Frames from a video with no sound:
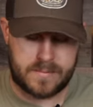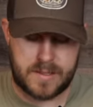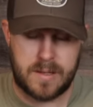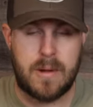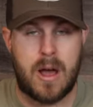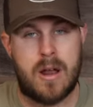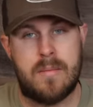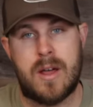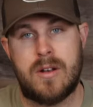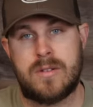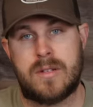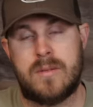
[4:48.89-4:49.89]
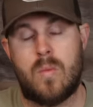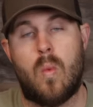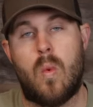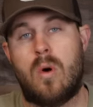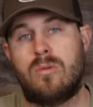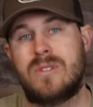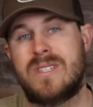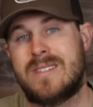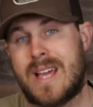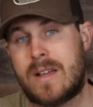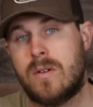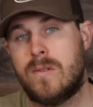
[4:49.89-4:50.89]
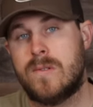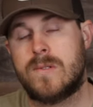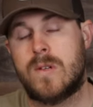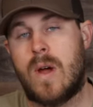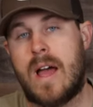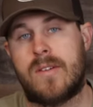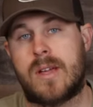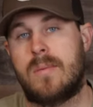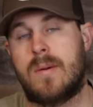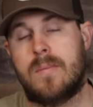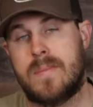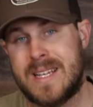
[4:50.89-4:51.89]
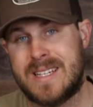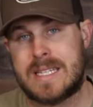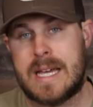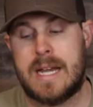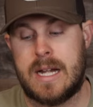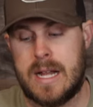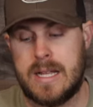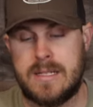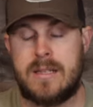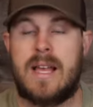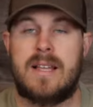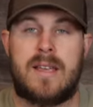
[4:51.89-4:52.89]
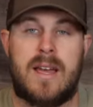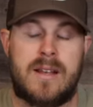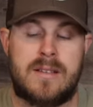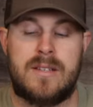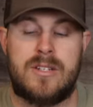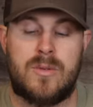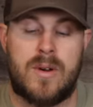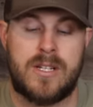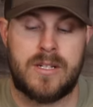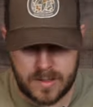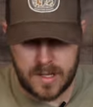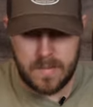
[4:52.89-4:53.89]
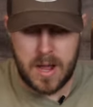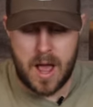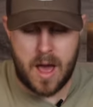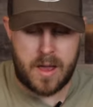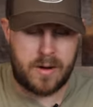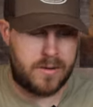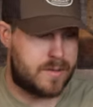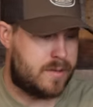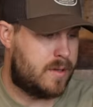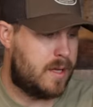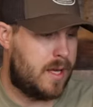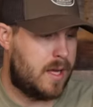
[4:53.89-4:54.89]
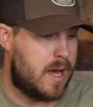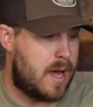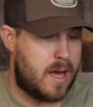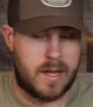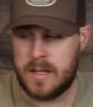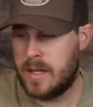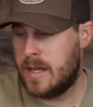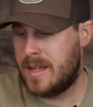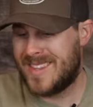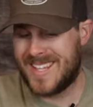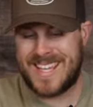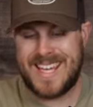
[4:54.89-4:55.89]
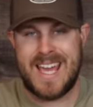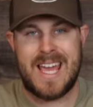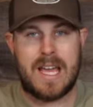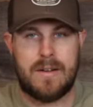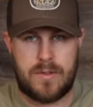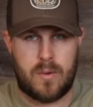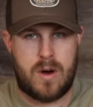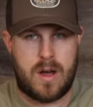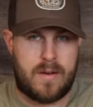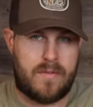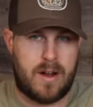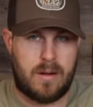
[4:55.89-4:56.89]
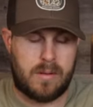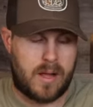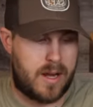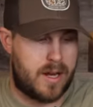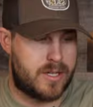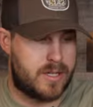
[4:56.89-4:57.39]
semi-automatics won't cycle, so having a pump is kind of nice in that kind of situation. Semi-autos, the king of the waterfowl blind, I